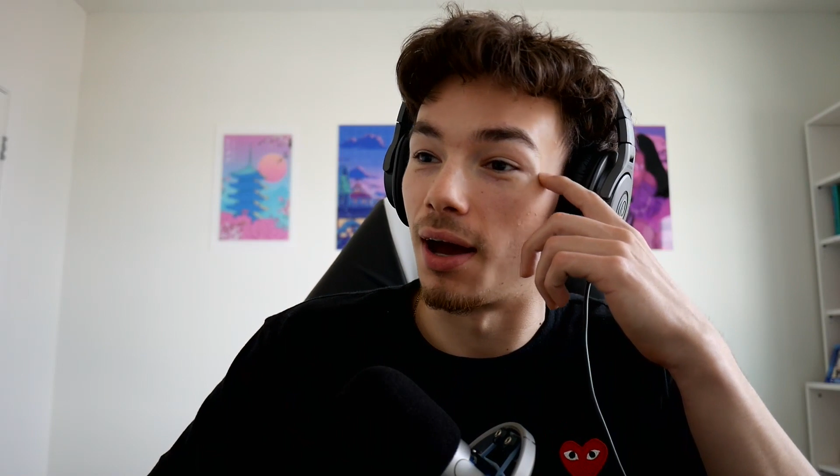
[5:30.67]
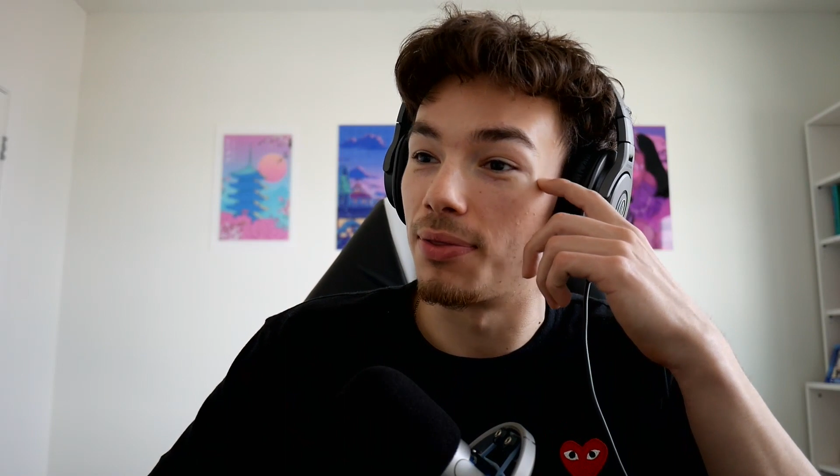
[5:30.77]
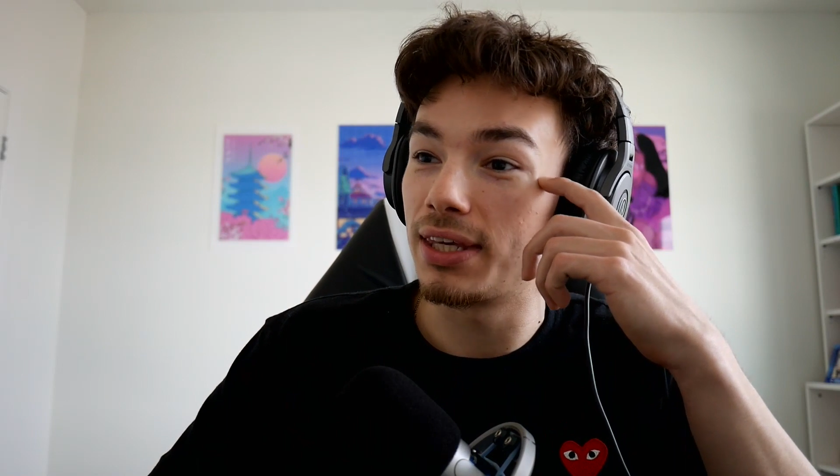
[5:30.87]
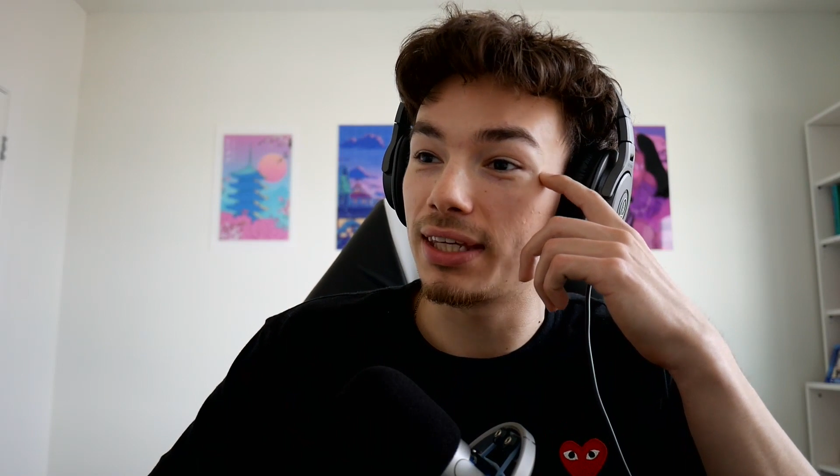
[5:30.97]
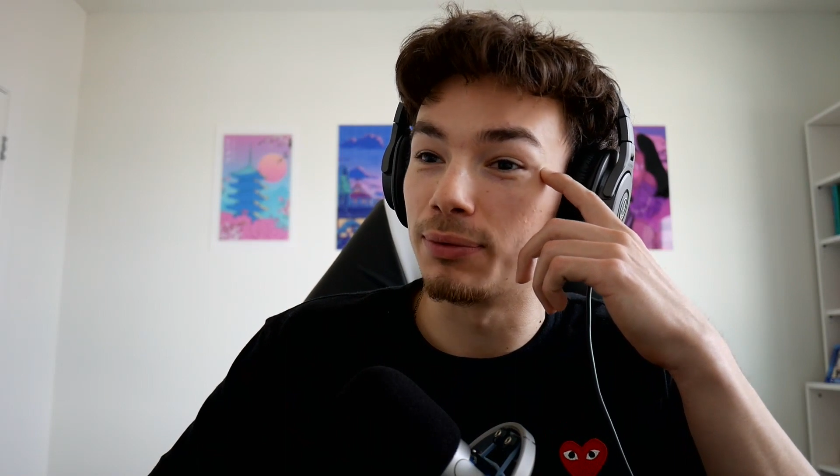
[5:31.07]
I
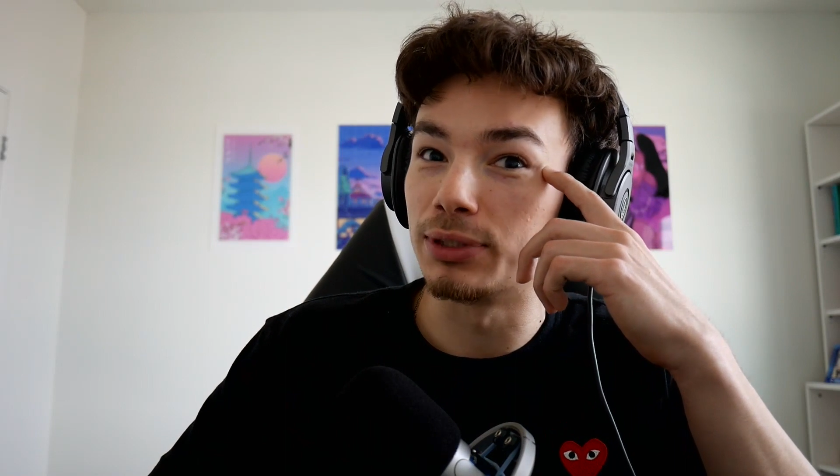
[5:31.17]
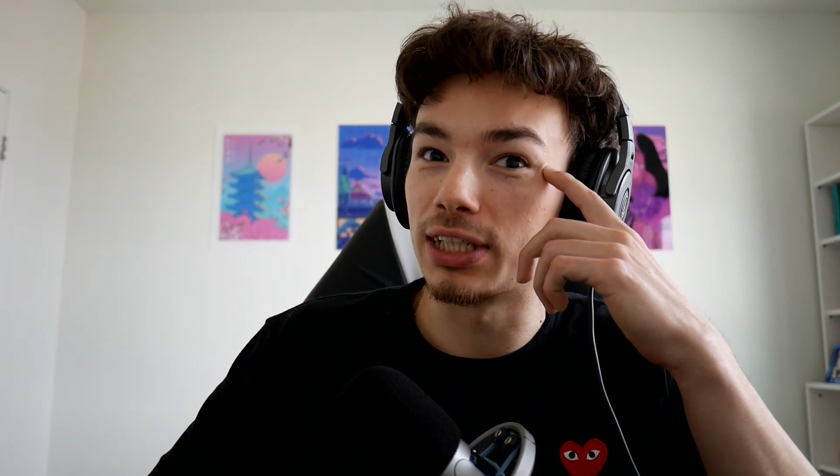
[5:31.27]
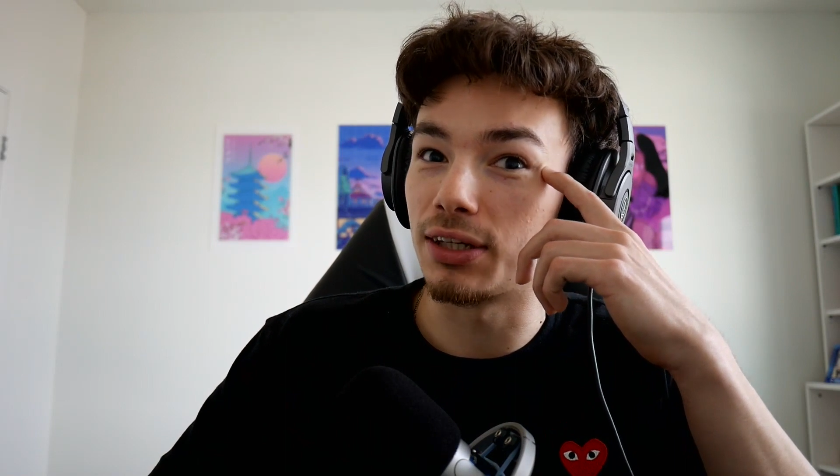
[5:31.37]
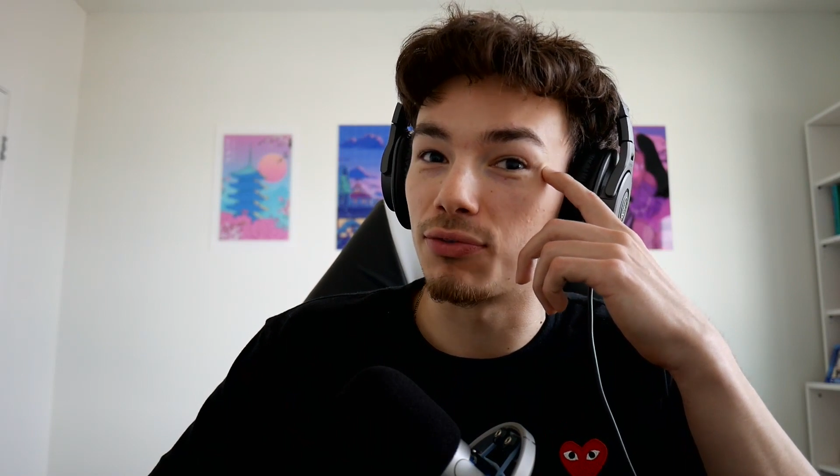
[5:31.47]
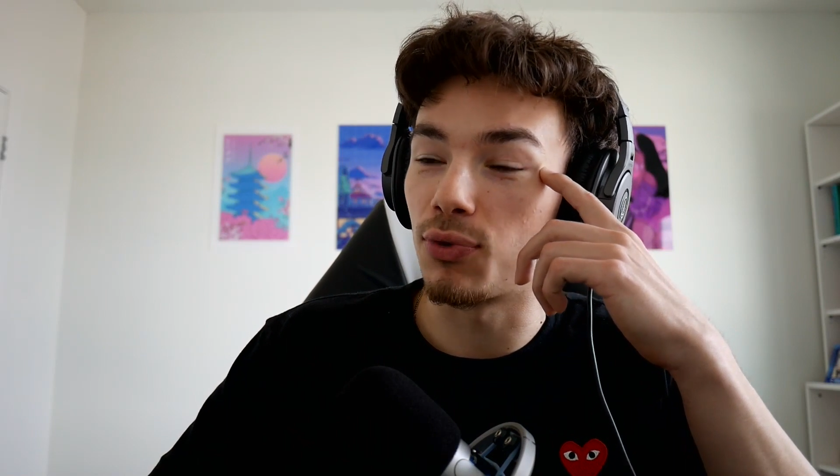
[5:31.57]
think it was
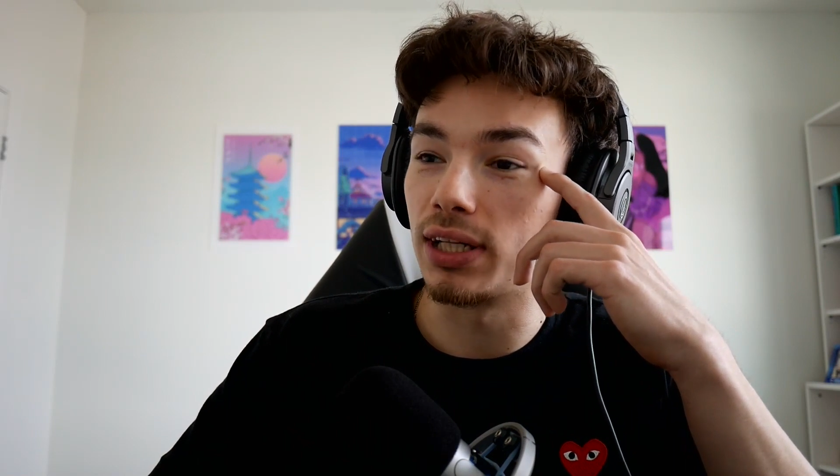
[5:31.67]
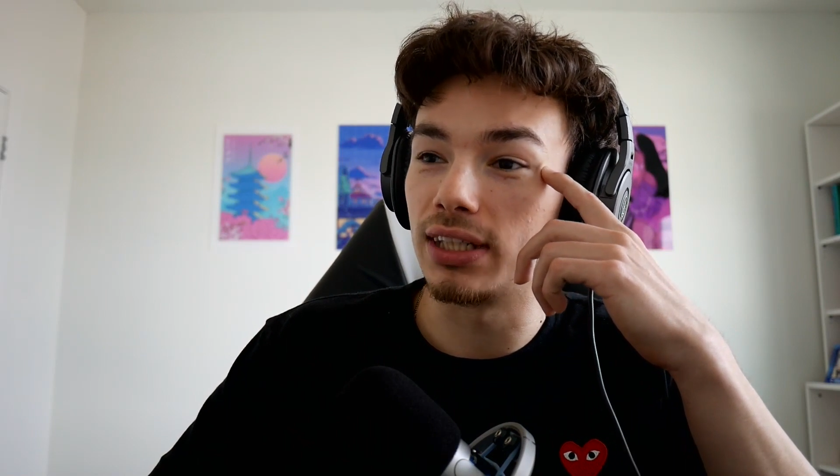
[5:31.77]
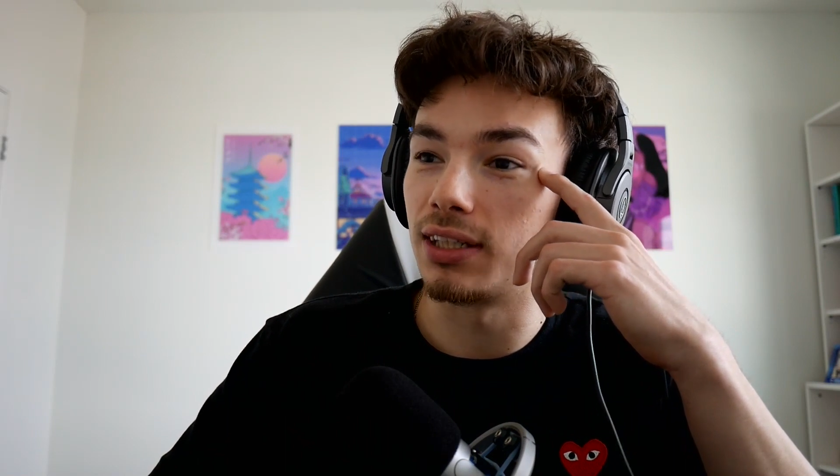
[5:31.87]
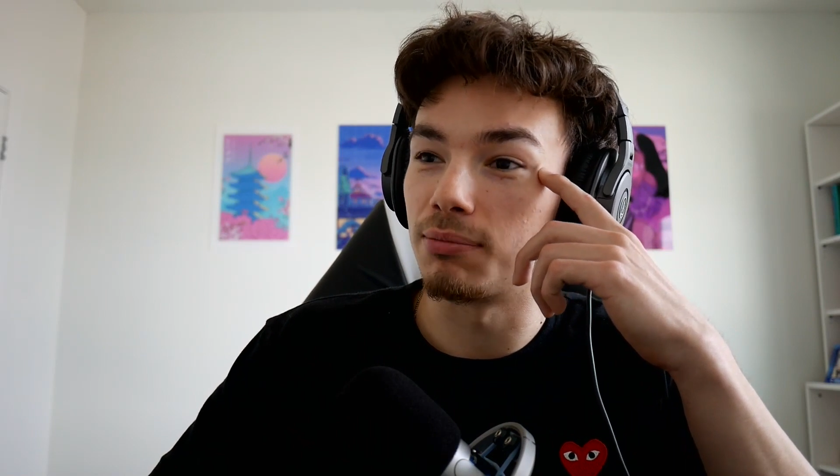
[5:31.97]
like a friendly,